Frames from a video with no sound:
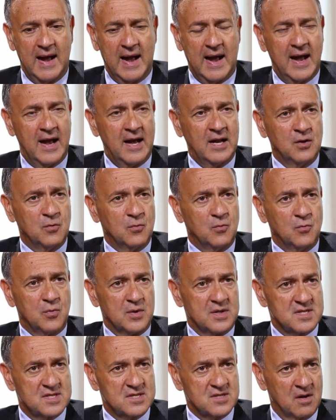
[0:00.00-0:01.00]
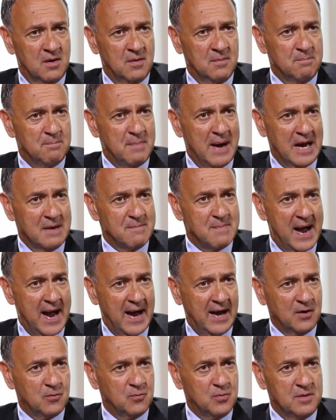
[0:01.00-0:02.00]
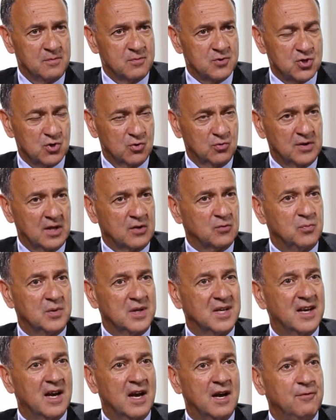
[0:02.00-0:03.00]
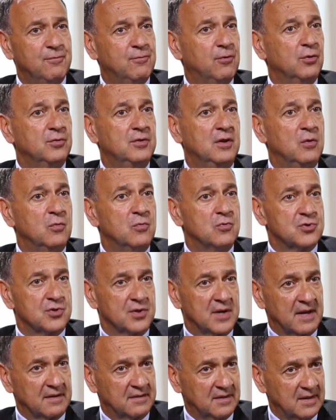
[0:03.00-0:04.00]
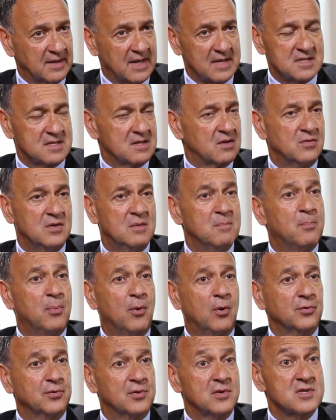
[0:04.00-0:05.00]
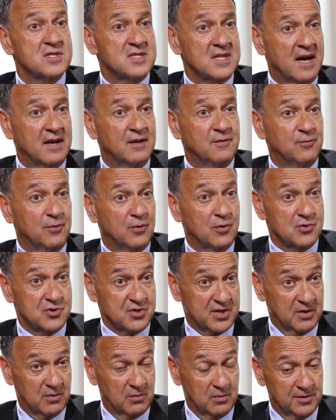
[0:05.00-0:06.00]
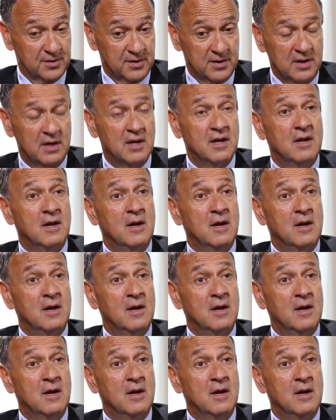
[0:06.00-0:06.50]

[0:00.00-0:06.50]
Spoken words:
And with some buyback, we've showed that we care for dilution. I think that's an important sign for our shareholder.